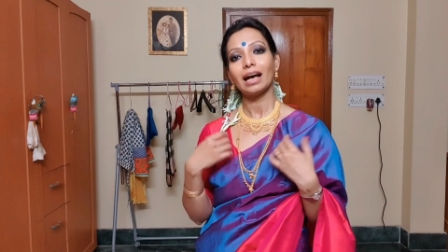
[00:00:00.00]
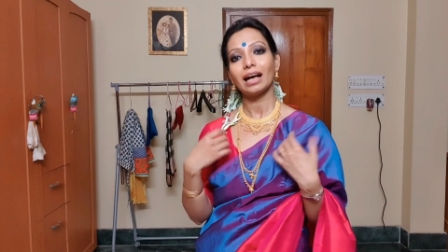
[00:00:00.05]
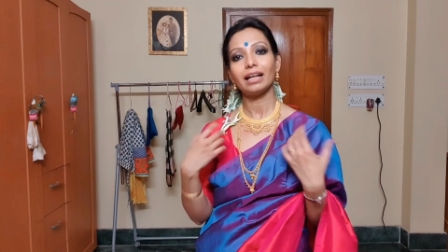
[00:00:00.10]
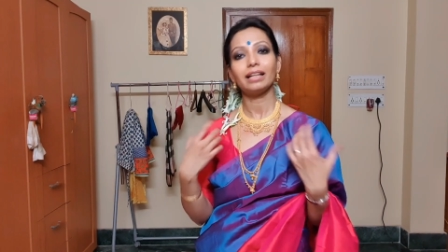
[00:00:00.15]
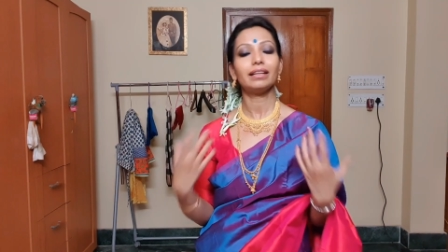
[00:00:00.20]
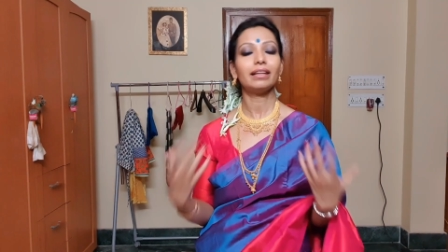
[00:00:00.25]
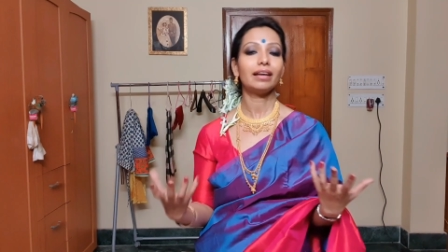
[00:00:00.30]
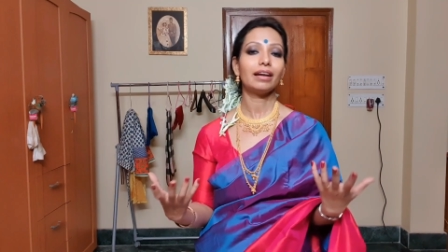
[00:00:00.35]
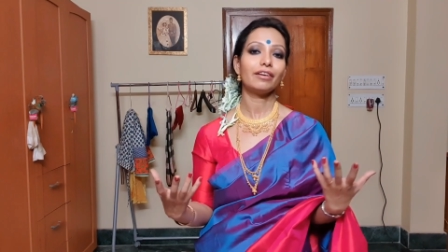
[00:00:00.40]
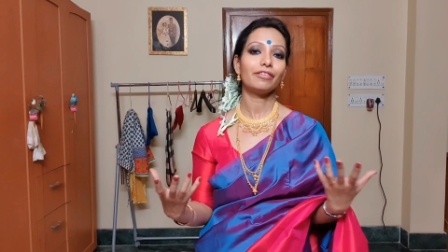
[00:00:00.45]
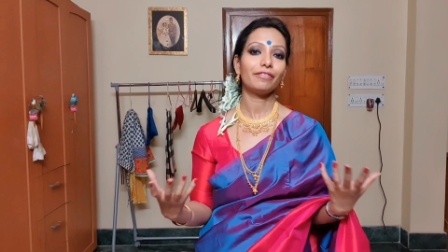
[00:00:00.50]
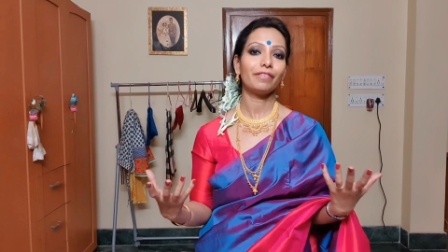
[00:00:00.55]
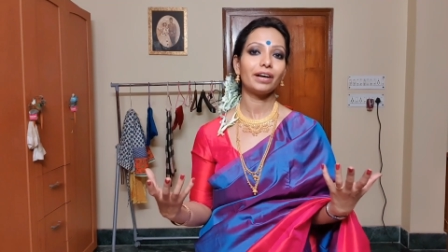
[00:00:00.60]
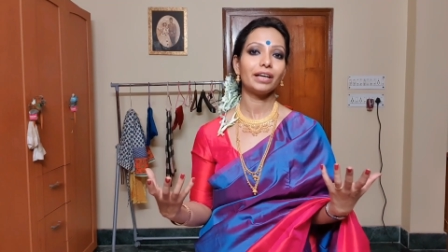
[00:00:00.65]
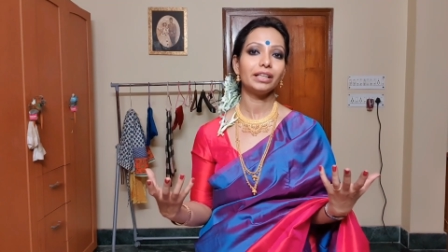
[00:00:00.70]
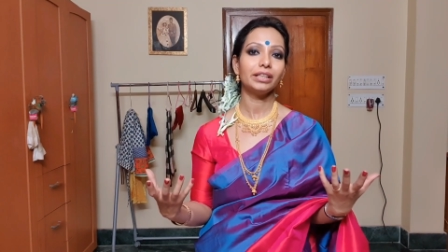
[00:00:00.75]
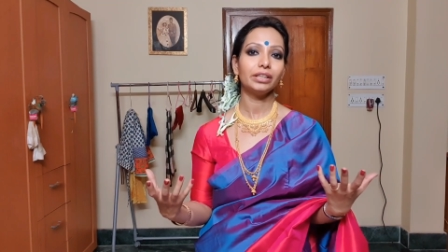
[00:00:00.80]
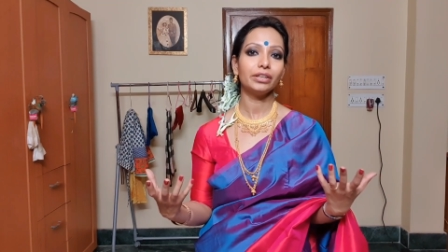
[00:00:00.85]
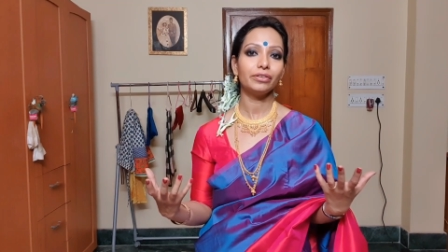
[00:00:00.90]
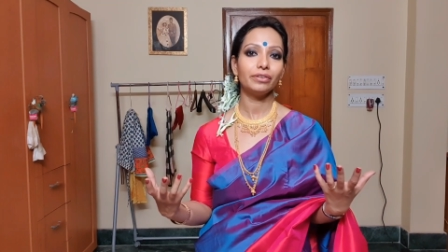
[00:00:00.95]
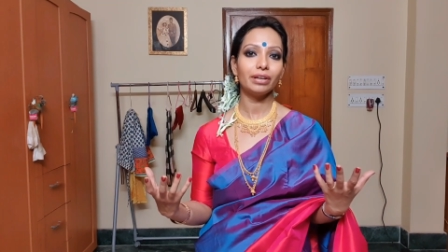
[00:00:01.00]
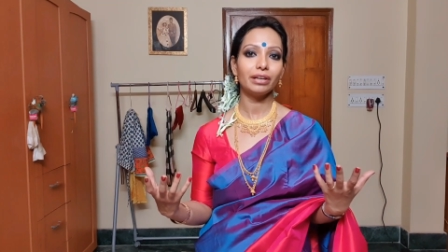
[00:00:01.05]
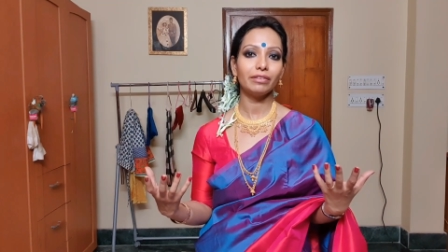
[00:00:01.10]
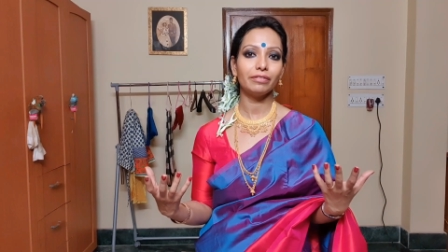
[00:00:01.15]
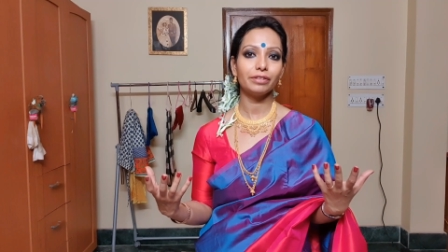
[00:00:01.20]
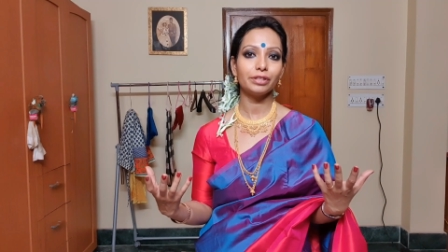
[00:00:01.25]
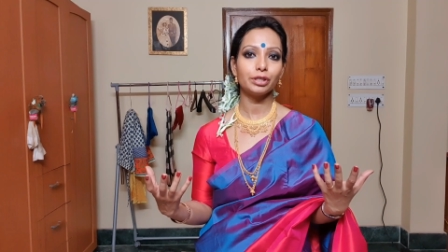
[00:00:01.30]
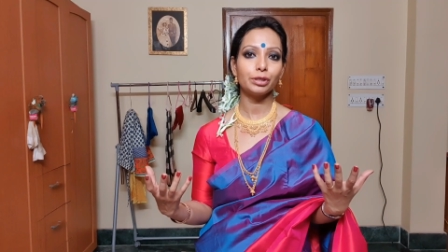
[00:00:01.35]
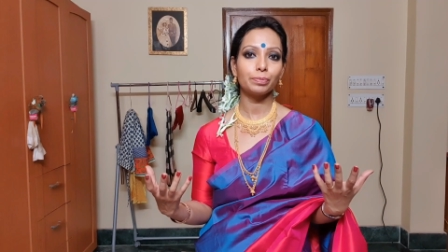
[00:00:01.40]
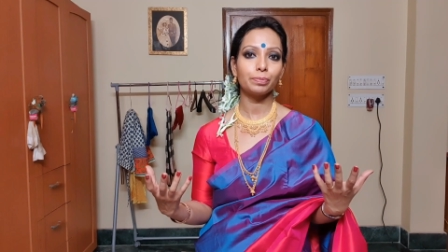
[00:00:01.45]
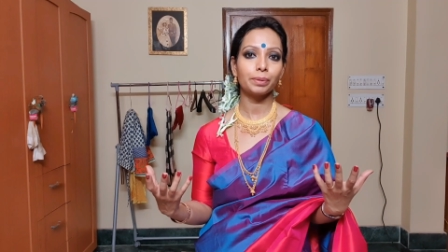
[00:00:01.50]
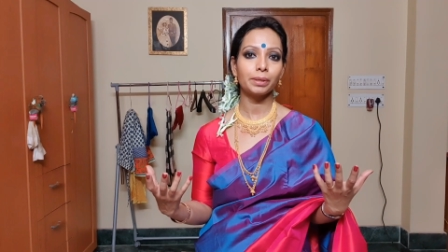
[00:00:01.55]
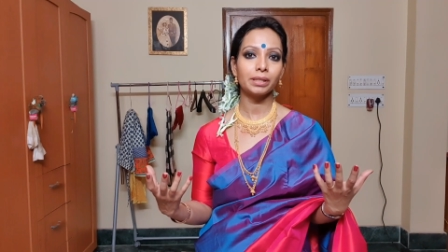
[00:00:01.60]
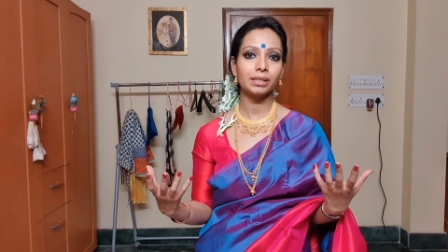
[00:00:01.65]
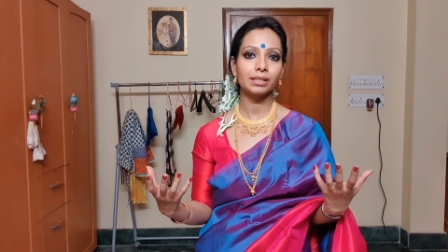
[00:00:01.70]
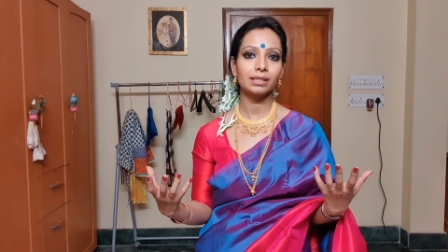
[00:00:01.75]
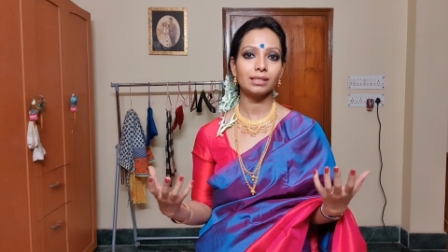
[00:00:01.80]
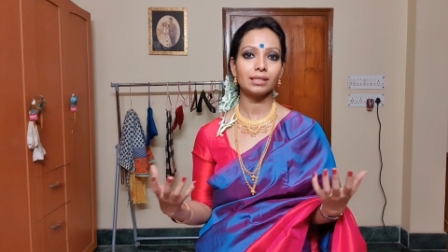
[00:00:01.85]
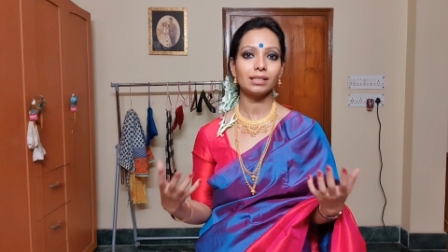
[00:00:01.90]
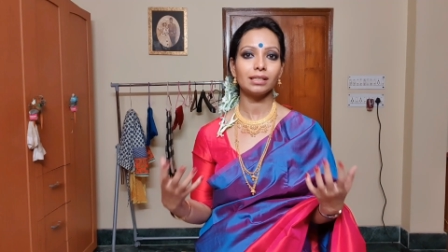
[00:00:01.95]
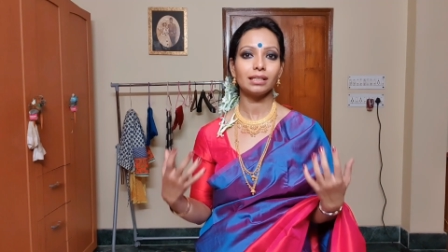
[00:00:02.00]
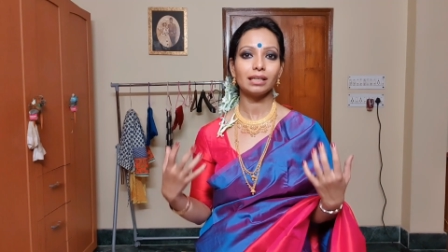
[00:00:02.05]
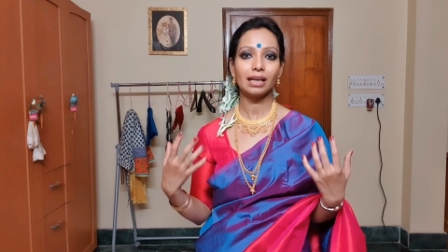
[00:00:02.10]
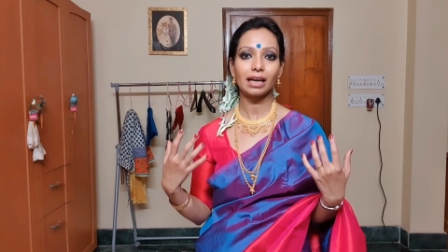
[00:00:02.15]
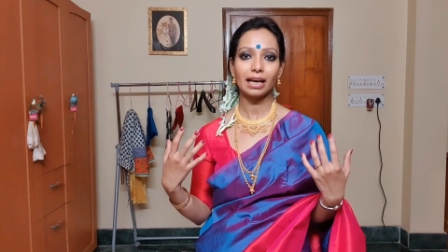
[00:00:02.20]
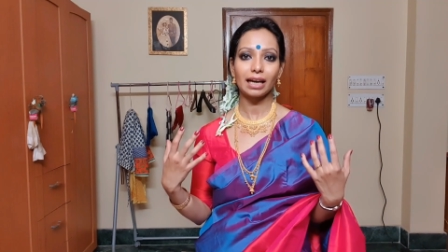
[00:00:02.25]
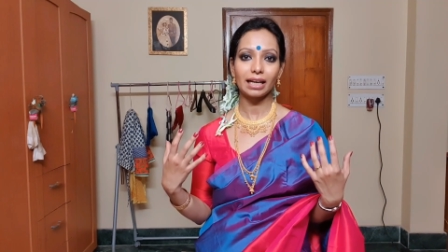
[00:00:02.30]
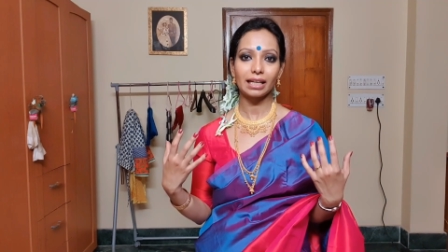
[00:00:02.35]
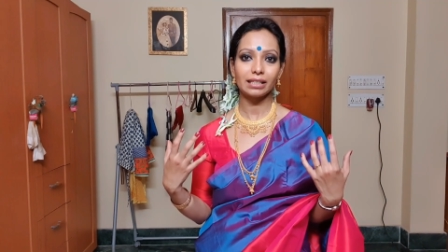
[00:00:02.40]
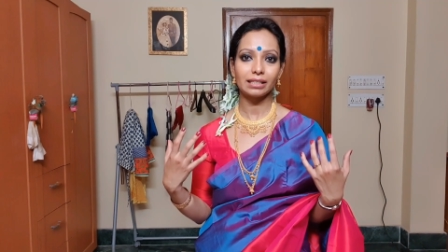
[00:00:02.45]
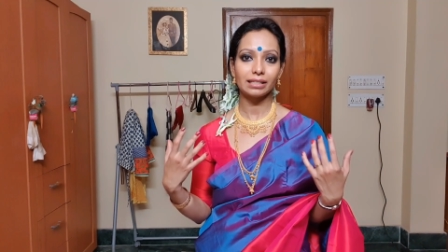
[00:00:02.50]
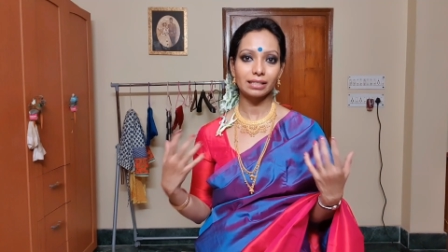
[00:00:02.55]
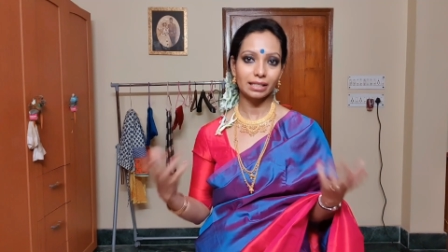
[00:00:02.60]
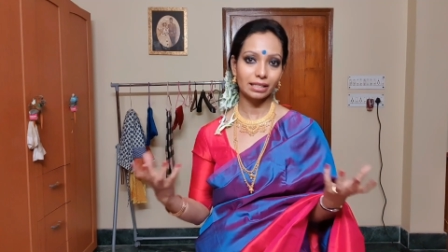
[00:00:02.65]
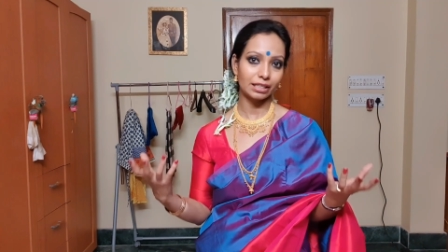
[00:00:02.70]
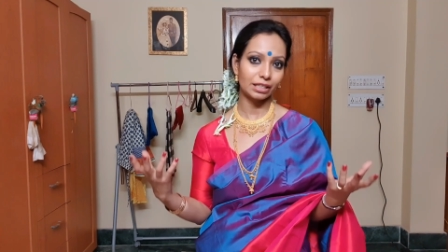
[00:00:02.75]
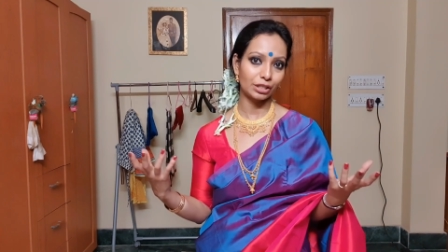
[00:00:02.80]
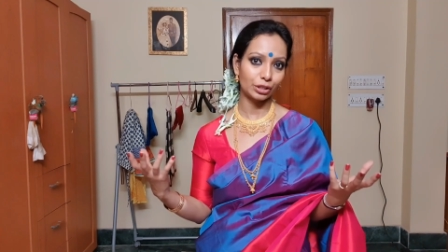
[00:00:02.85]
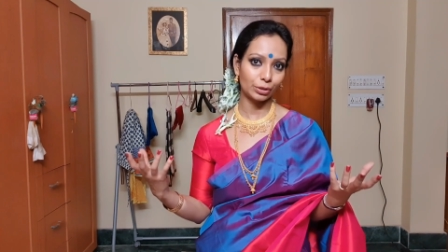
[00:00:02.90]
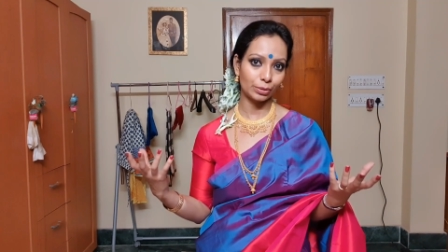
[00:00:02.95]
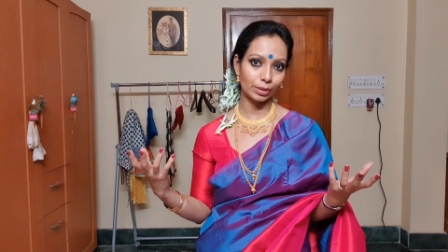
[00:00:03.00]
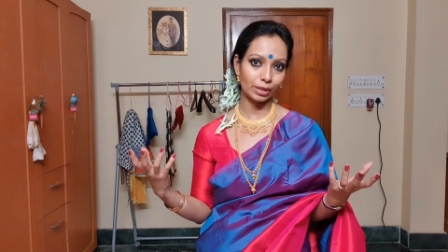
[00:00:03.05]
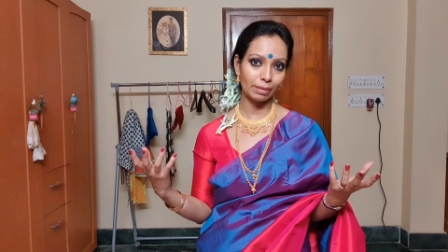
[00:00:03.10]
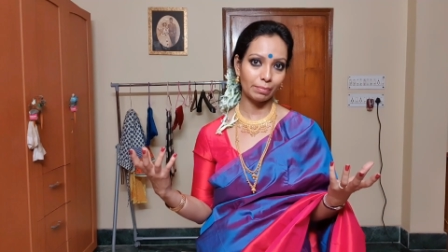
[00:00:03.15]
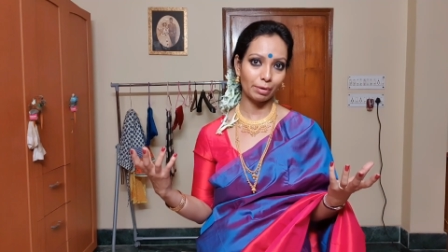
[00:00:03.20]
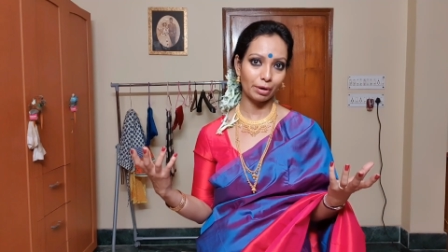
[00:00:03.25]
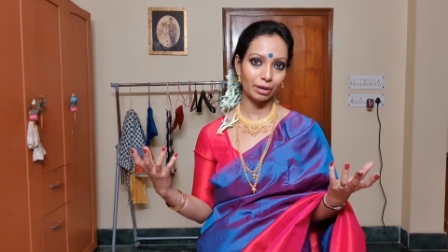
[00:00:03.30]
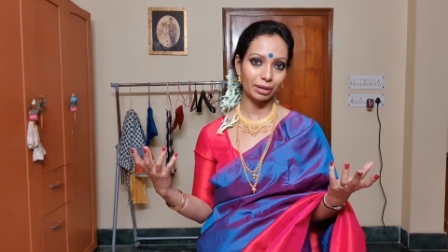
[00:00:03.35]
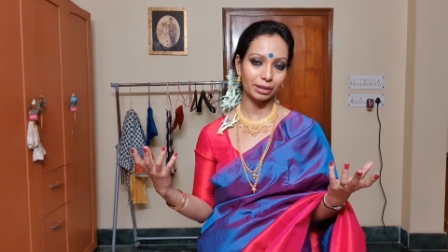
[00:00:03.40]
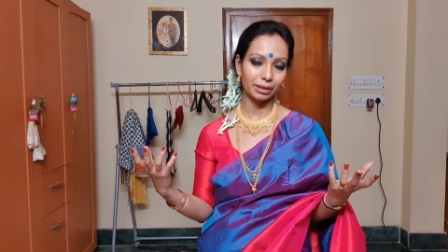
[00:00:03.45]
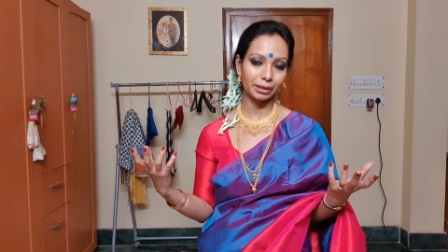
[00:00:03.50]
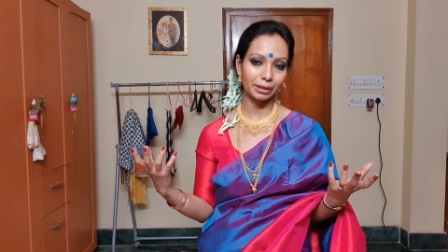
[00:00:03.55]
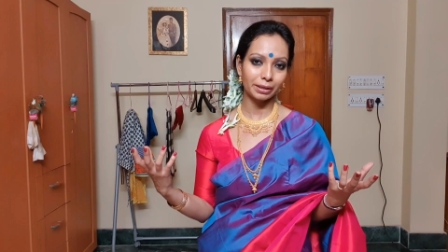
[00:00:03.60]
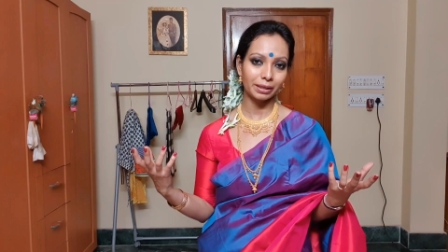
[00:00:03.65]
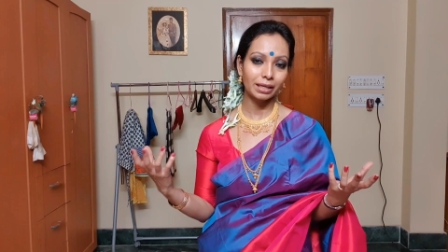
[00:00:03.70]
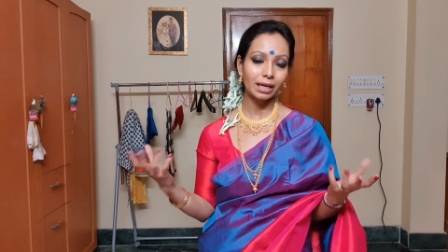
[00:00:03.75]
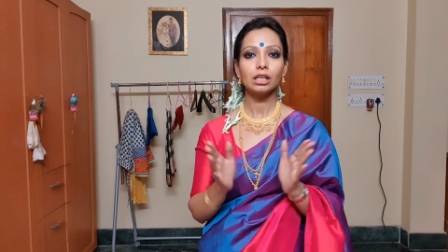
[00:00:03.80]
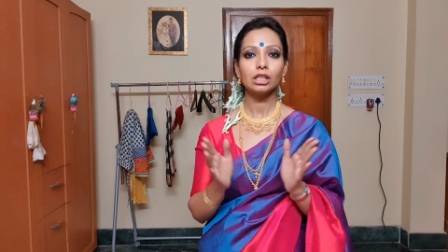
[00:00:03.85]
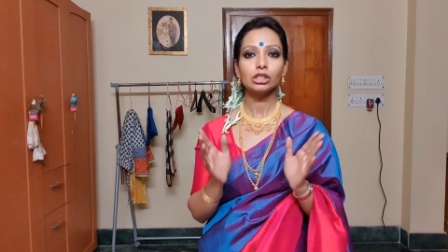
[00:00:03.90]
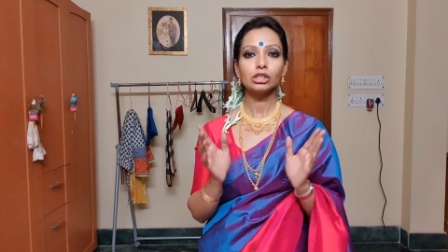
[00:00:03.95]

and then I find the relevant person and send it to him or her.